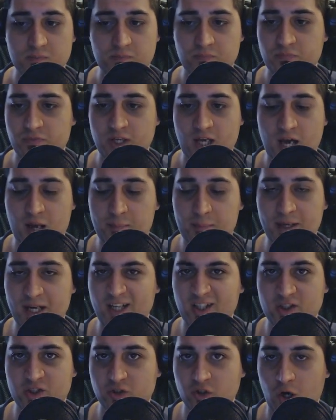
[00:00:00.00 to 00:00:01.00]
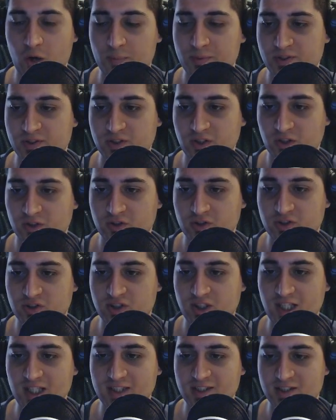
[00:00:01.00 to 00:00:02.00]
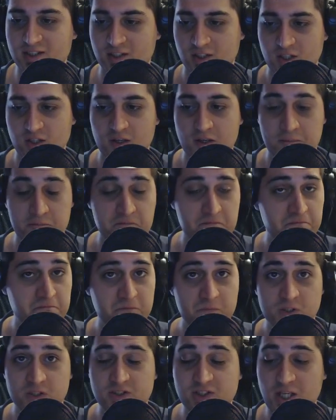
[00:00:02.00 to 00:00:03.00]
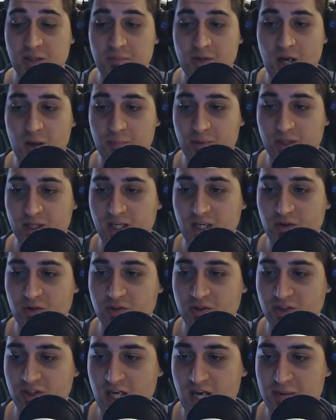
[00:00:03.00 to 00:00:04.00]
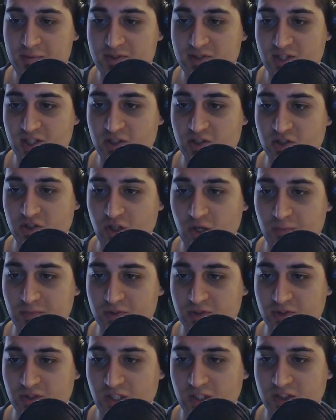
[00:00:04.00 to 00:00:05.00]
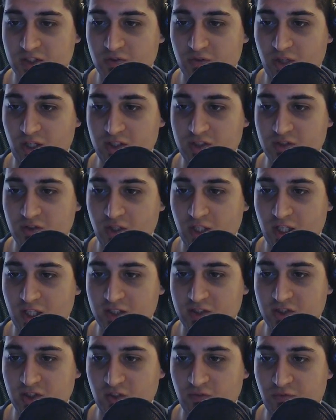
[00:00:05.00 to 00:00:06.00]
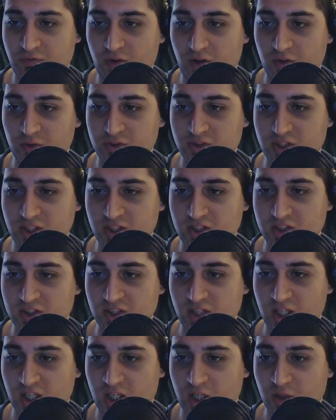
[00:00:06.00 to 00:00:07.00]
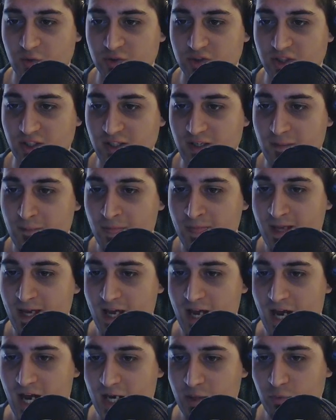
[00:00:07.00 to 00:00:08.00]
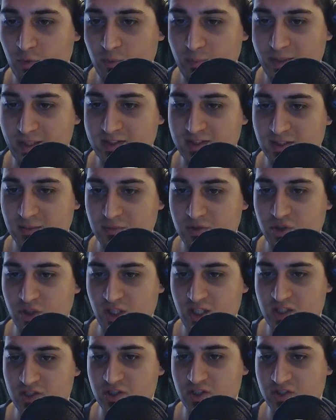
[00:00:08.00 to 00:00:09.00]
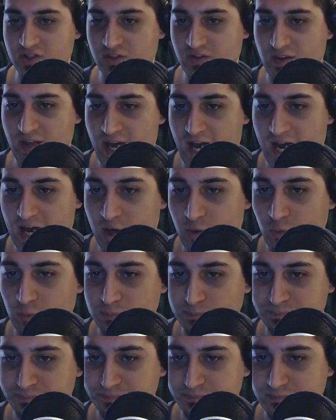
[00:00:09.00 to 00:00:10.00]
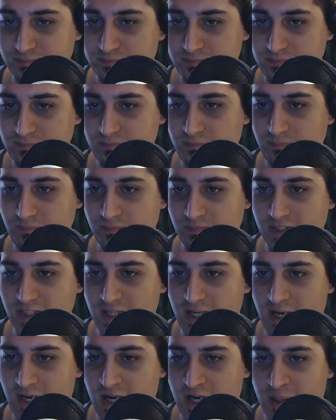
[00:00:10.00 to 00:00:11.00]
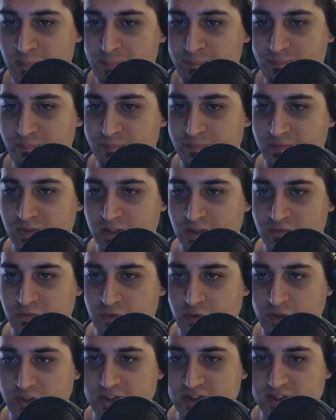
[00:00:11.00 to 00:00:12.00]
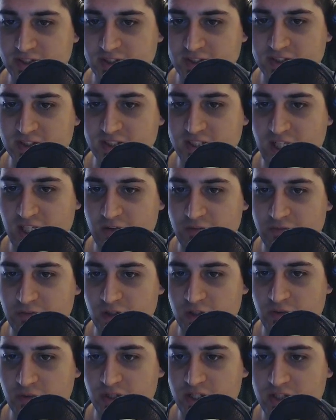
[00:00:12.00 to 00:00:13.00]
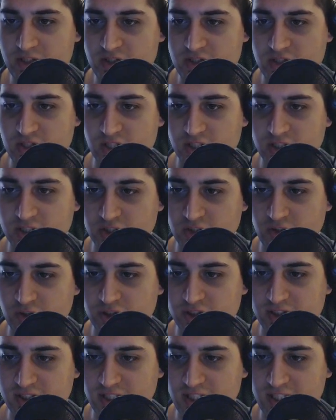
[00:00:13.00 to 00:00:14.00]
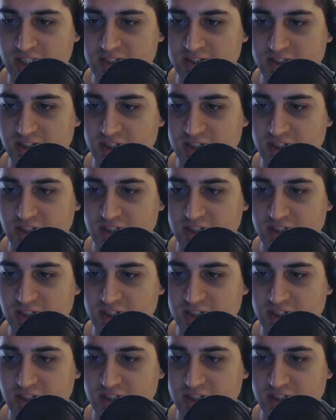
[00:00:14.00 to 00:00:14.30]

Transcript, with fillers: they have many subs, six. Same number here in the game, six subs. That's great, so at least it follows this uh, closely. I will make some changes now. Um, for instance, Salvio is exhausted.